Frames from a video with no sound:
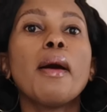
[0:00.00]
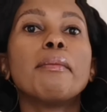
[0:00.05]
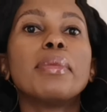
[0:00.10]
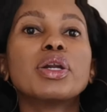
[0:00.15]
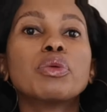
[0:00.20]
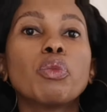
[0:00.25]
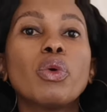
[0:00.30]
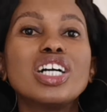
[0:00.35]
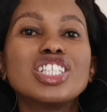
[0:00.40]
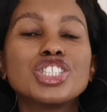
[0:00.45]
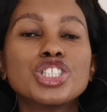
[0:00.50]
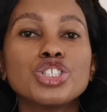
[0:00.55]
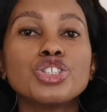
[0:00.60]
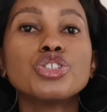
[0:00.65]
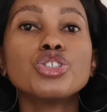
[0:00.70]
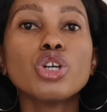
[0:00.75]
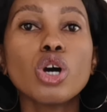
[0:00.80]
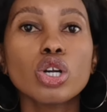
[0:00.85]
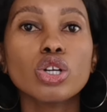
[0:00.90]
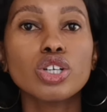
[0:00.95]
But what you're
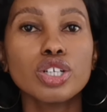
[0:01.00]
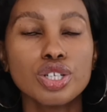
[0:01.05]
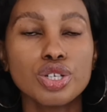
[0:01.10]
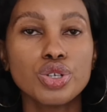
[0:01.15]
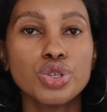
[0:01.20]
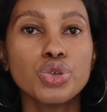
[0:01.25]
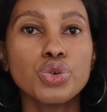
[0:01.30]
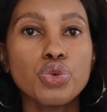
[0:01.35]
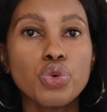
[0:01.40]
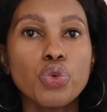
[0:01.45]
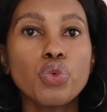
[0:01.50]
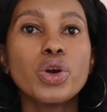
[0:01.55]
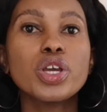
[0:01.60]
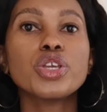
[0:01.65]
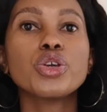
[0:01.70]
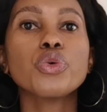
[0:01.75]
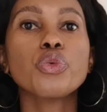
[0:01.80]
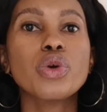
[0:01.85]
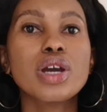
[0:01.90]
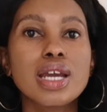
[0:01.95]
not gonna do when
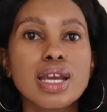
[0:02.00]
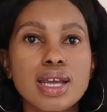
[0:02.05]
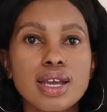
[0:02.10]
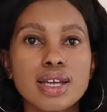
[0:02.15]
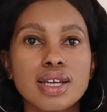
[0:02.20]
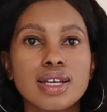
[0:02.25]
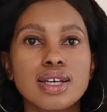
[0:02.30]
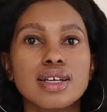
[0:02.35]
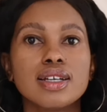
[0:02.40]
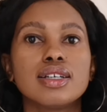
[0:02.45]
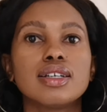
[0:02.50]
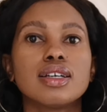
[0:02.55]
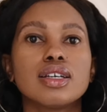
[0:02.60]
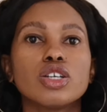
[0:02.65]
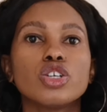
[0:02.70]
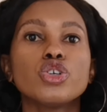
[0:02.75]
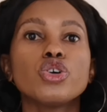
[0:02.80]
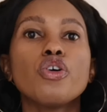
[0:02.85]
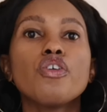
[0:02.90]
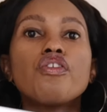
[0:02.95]
you wear
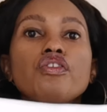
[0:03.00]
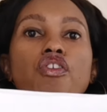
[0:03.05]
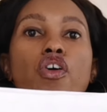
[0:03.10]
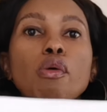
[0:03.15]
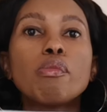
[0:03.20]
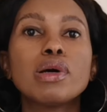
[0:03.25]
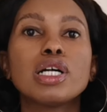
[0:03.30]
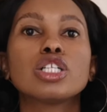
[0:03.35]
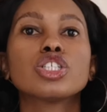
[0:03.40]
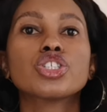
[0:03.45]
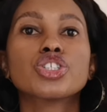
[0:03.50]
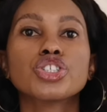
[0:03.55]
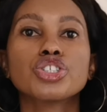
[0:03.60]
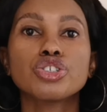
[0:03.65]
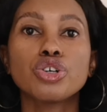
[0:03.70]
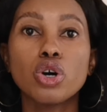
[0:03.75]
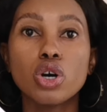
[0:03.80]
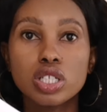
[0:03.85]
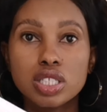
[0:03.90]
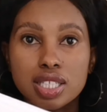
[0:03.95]
your formal
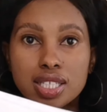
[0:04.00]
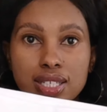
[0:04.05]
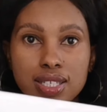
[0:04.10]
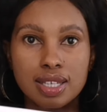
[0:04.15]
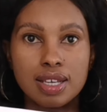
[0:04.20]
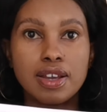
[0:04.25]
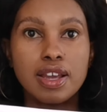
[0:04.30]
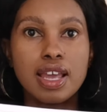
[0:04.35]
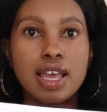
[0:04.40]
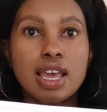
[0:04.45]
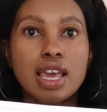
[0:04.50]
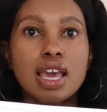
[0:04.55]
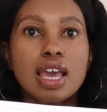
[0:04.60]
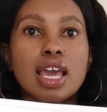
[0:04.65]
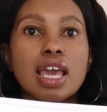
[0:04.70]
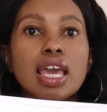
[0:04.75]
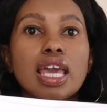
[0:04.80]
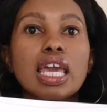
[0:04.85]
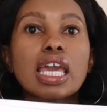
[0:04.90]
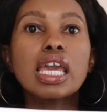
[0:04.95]
shorts
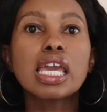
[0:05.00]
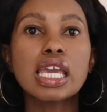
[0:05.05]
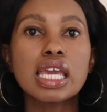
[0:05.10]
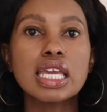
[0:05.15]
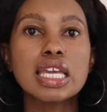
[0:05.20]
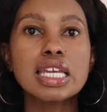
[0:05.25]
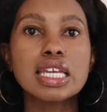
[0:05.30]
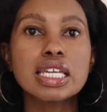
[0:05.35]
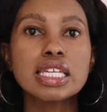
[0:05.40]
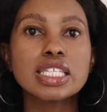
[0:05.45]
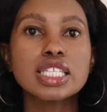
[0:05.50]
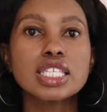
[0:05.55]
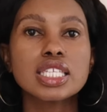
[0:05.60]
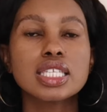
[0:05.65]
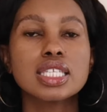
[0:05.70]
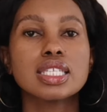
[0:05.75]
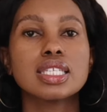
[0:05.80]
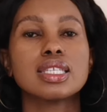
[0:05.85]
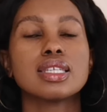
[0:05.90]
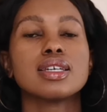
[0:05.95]
is